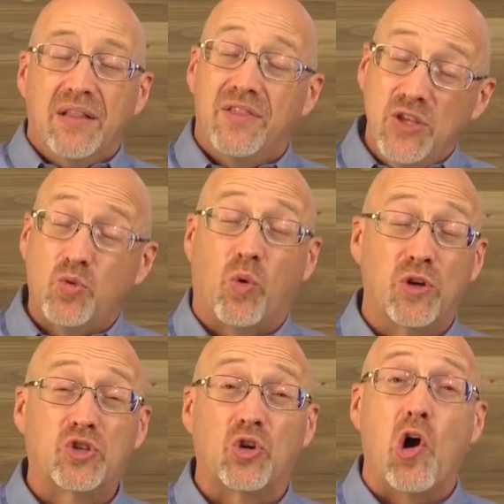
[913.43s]
These
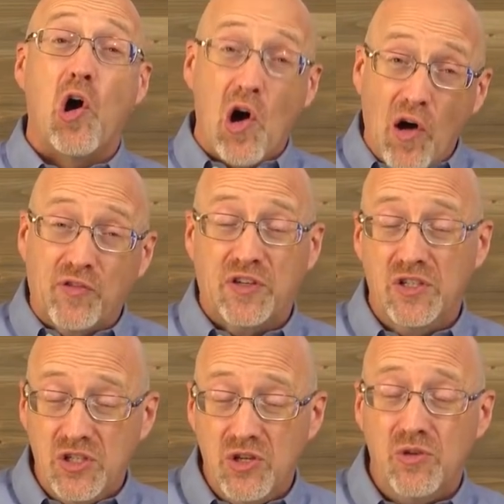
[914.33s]
words are
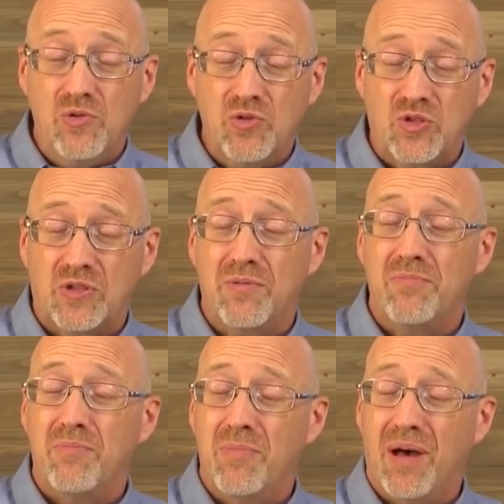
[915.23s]
often used
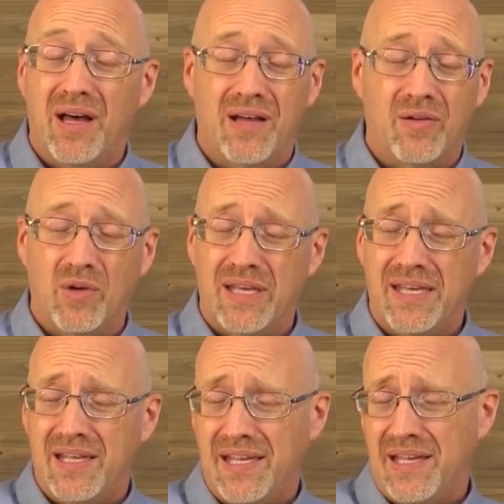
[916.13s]
uh,
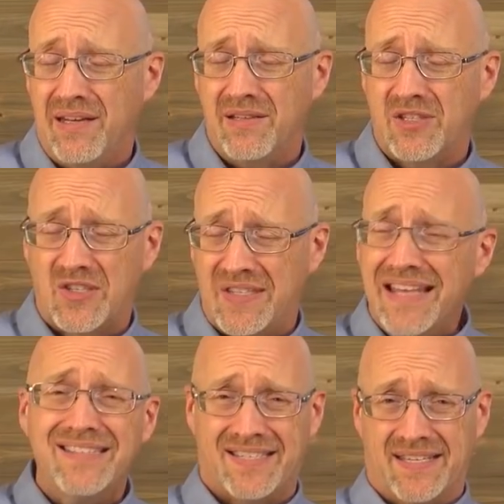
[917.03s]
in
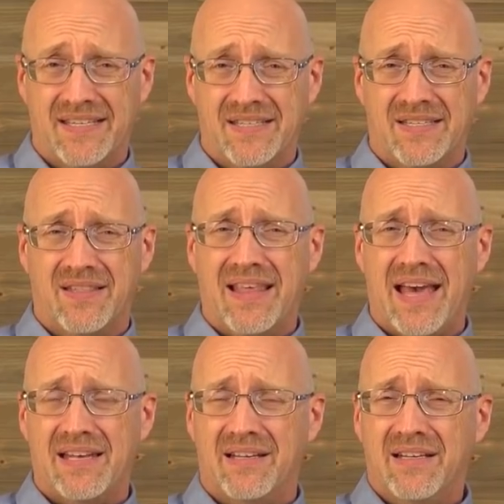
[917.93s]
senses
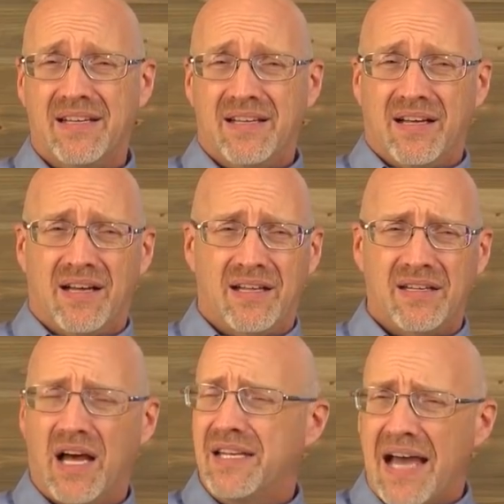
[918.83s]
that uh,
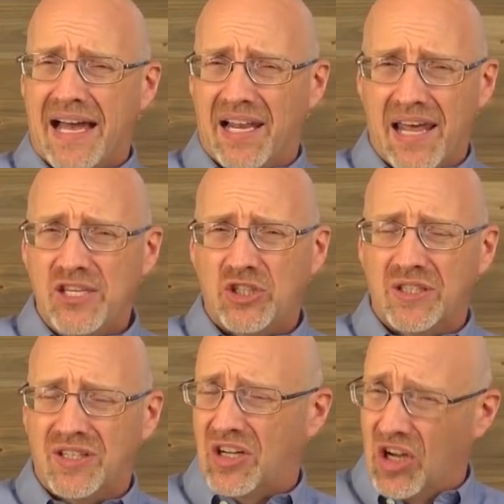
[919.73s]

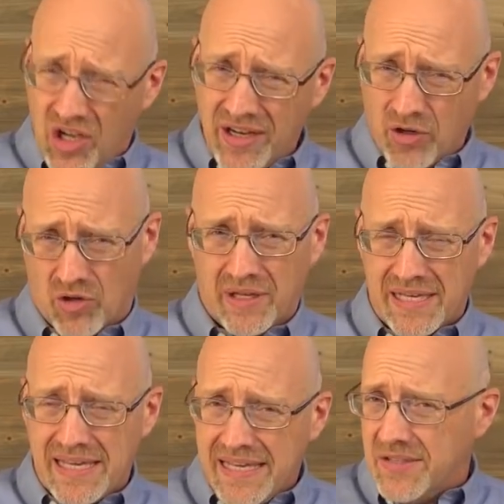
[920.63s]
annihilation
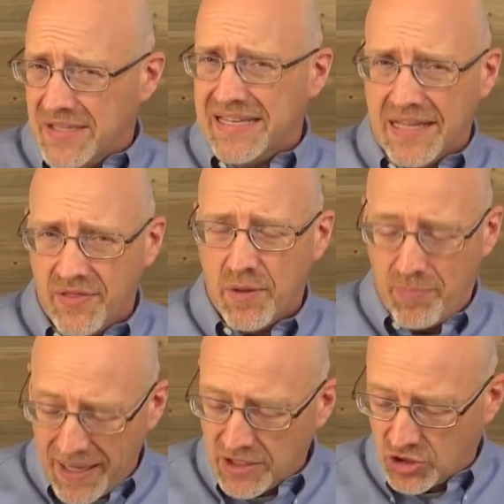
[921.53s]
clearly isn't in the
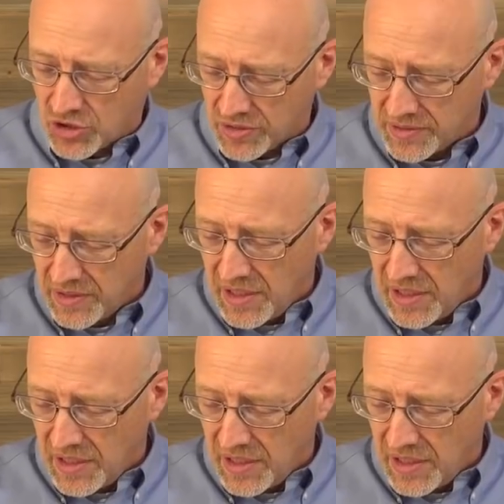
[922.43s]
picture.